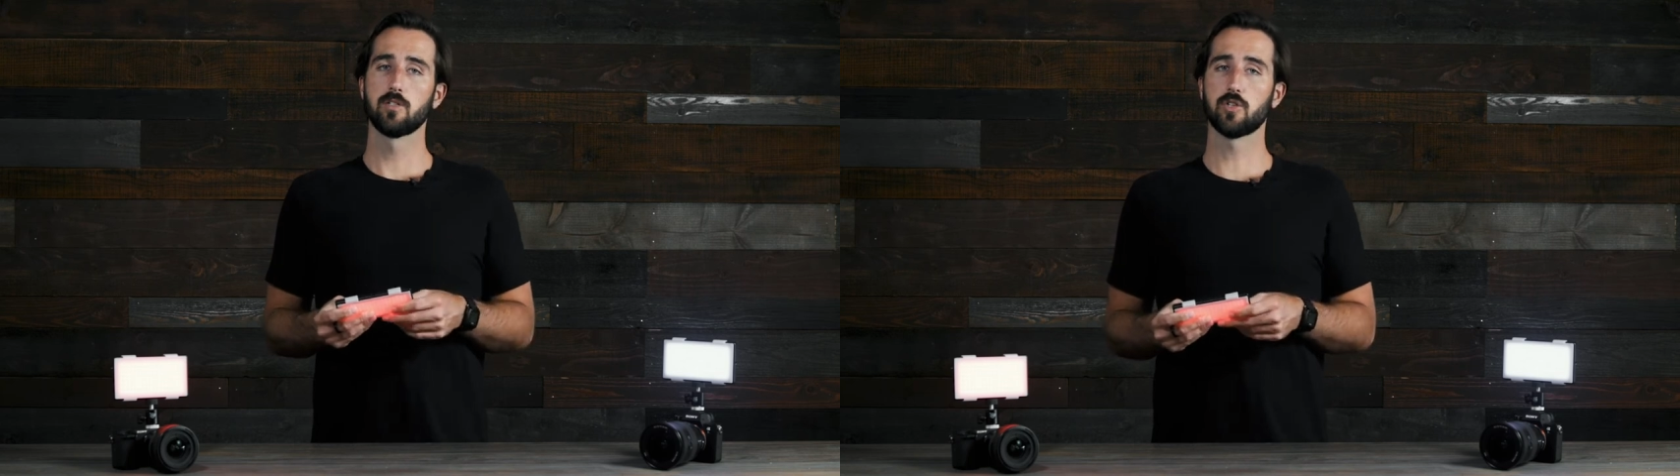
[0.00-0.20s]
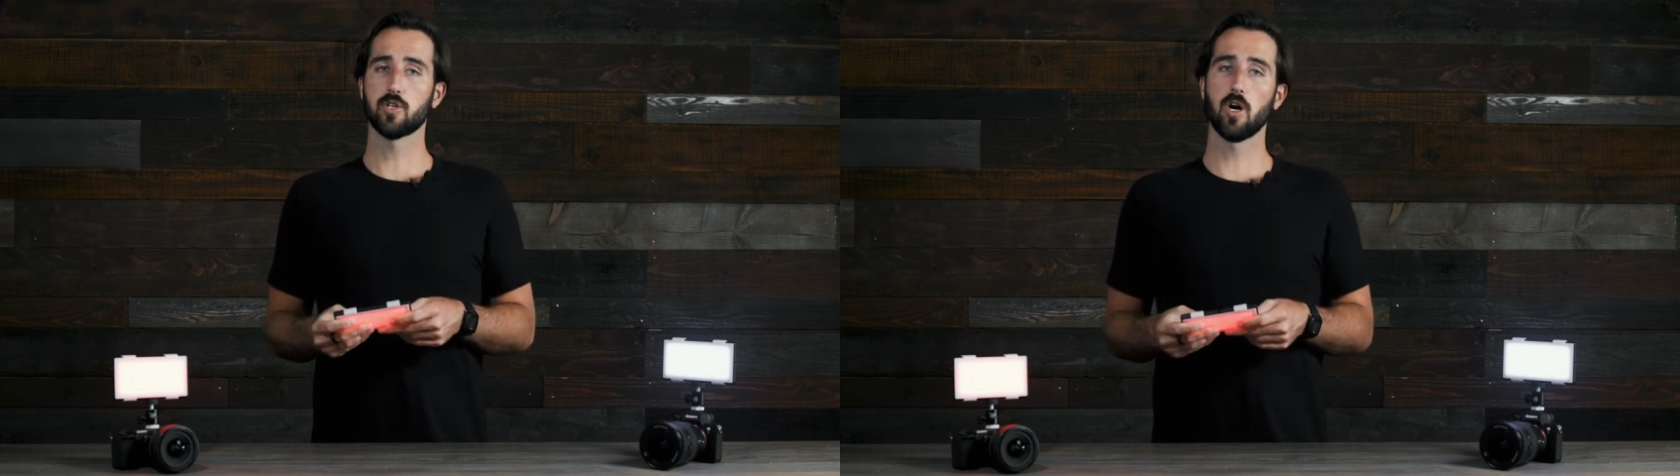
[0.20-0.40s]

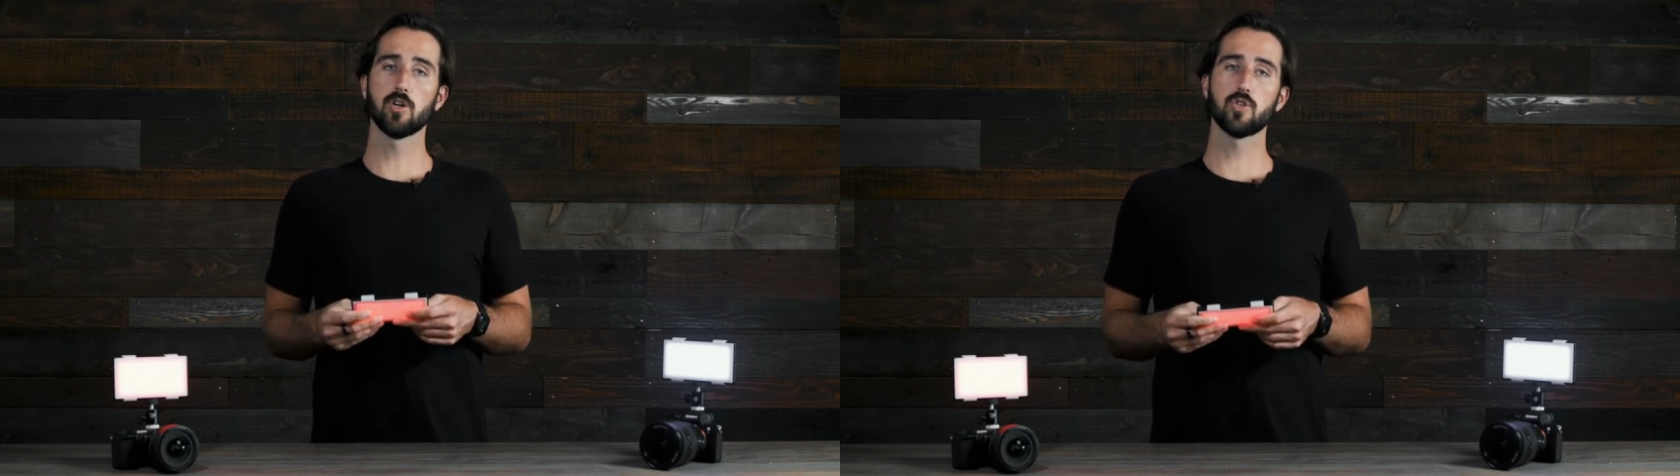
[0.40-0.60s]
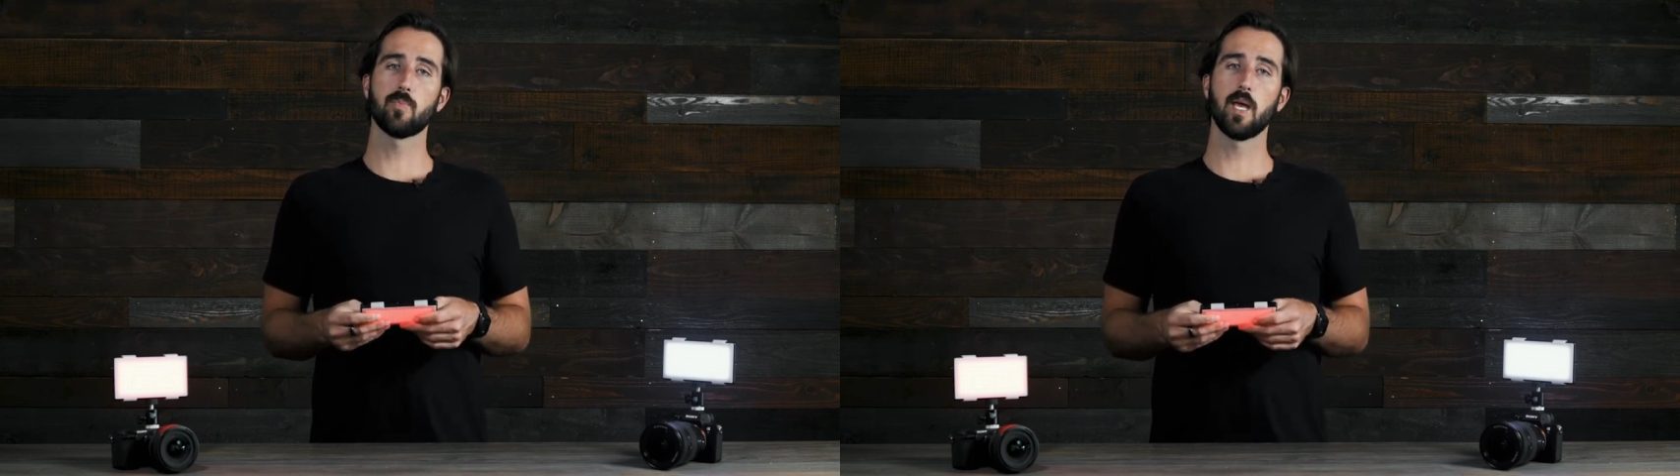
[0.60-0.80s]
to
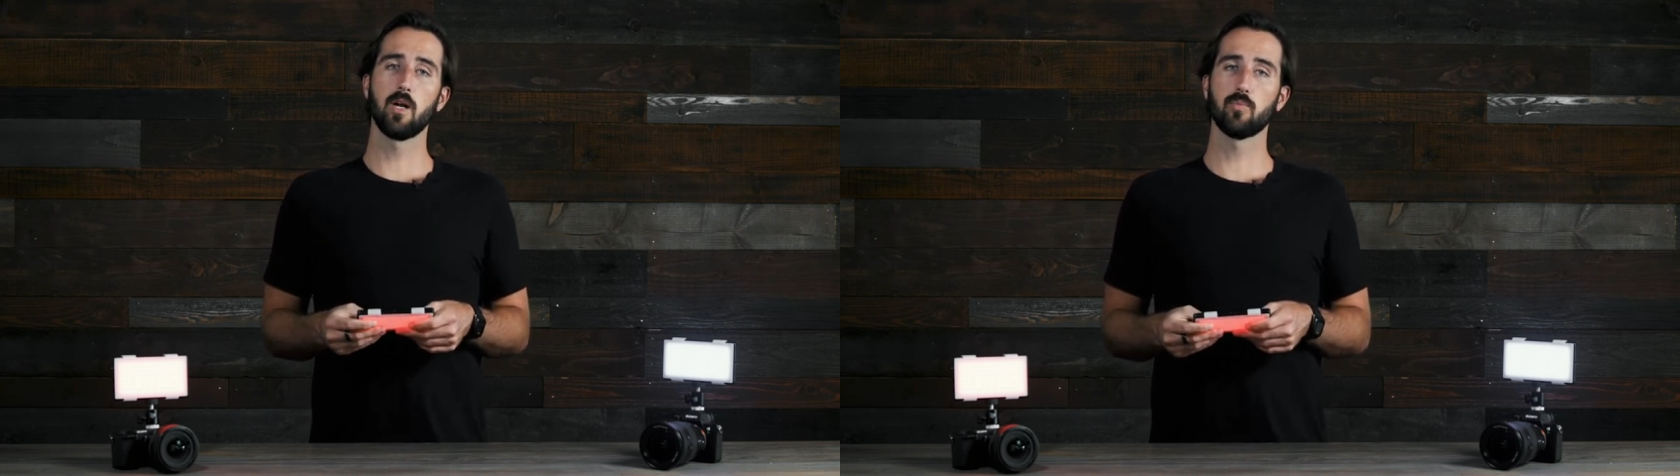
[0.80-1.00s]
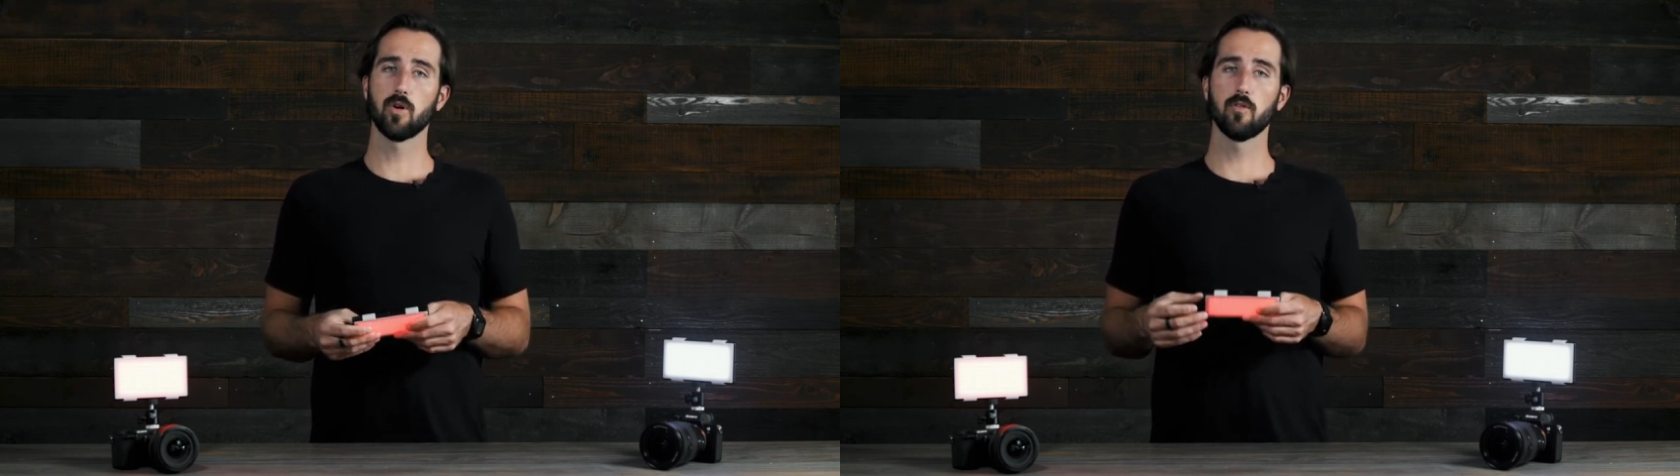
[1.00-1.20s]
charge your
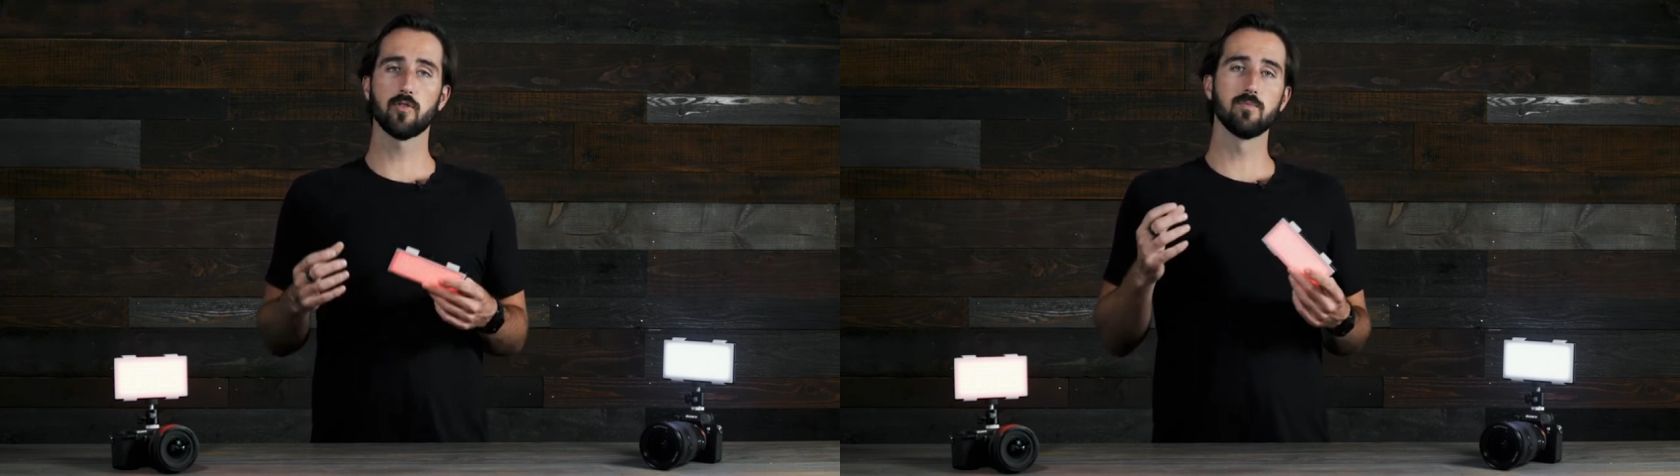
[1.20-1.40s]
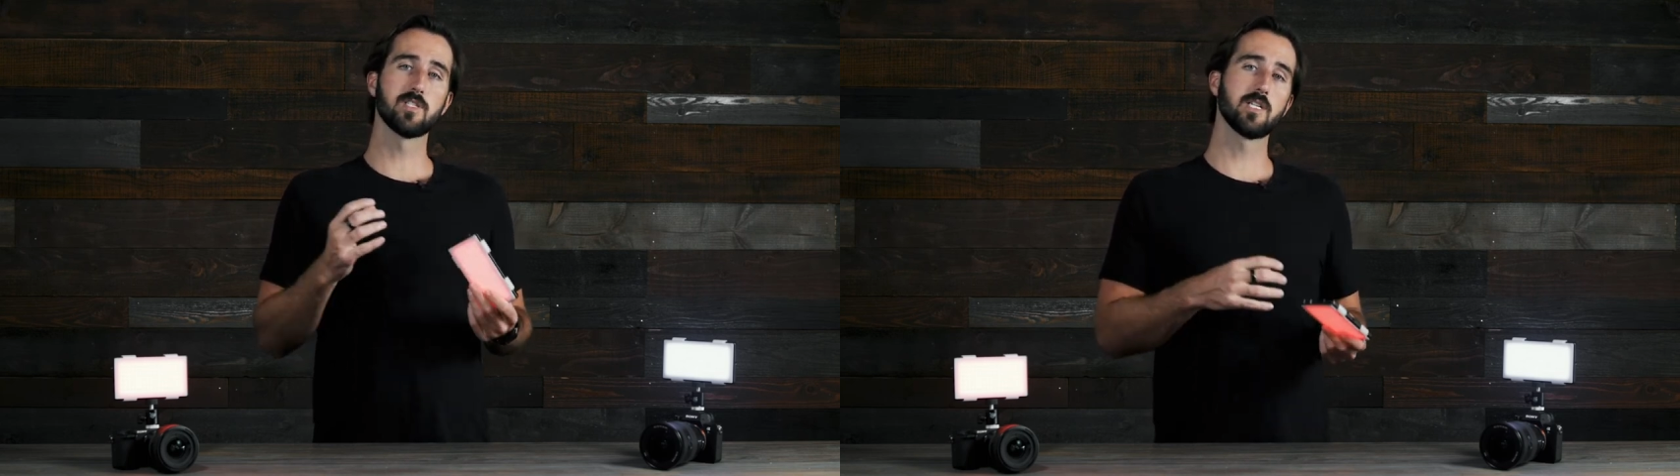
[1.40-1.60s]
Panel Pro from